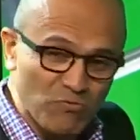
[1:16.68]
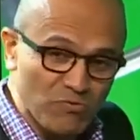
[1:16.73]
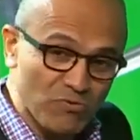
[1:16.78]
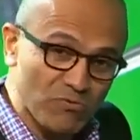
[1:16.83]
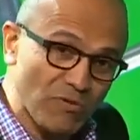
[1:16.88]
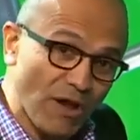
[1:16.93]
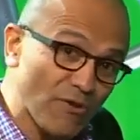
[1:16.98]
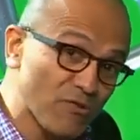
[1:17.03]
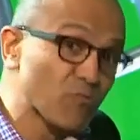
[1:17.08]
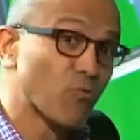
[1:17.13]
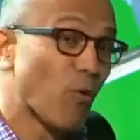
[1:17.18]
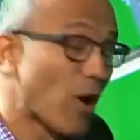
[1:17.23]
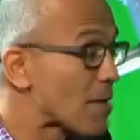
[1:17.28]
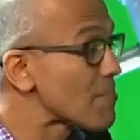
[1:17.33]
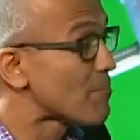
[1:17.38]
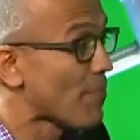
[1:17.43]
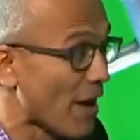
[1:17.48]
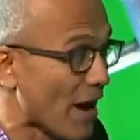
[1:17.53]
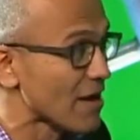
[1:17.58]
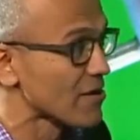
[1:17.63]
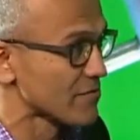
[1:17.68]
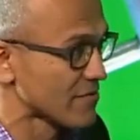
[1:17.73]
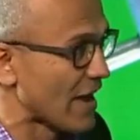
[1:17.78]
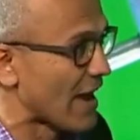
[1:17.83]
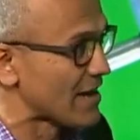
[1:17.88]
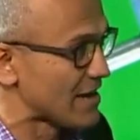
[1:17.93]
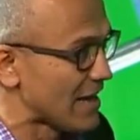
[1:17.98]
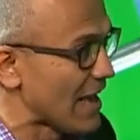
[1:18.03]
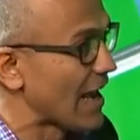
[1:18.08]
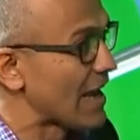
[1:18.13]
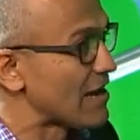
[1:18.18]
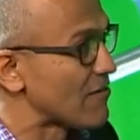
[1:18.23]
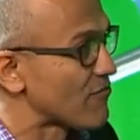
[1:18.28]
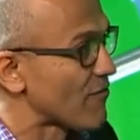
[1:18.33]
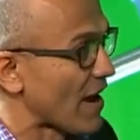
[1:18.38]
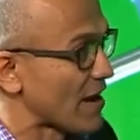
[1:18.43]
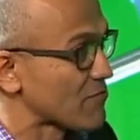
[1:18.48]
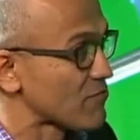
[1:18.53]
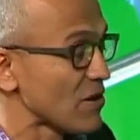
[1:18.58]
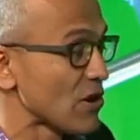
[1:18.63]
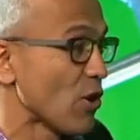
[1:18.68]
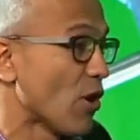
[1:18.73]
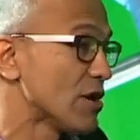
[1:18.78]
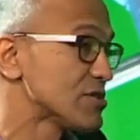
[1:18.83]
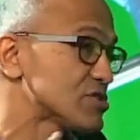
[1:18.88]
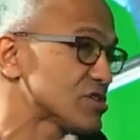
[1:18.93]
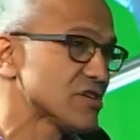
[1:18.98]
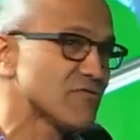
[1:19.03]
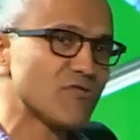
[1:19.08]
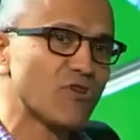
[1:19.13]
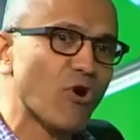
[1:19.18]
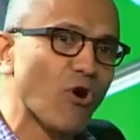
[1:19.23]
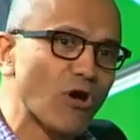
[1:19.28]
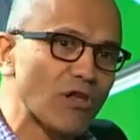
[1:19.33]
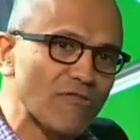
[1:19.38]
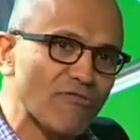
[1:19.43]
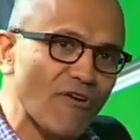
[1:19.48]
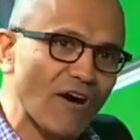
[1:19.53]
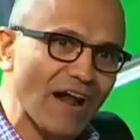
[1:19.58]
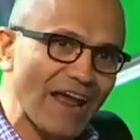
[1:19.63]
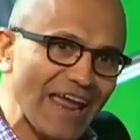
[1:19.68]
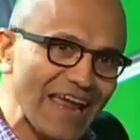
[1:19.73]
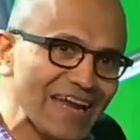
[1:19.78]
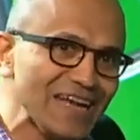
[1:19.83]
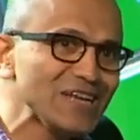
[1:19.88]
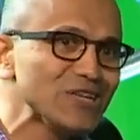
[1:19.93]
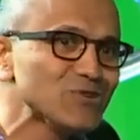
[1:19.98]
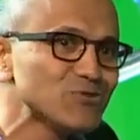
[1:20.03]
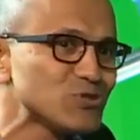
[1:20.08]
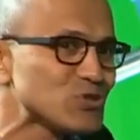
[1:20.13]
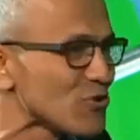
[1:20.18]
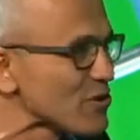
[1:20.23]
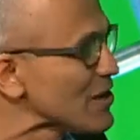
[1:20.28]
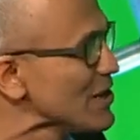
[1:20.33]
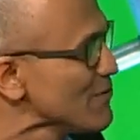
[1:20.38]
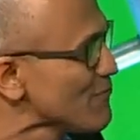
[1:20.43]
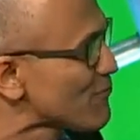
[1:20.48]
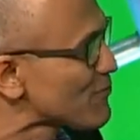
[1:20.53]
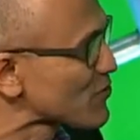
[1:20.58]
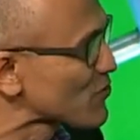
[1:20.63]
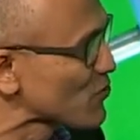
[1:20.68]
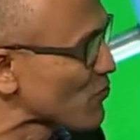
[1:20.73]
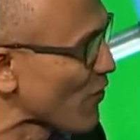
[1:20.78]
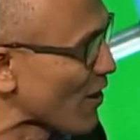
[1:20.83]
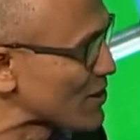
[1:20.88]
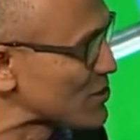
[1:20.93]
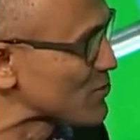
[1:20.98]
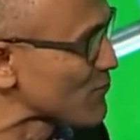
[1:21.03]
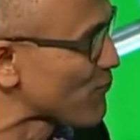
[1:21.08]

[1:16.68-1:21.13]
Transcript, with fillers: that was one part of that day. In fact, we launched even all of our end-user infrastructure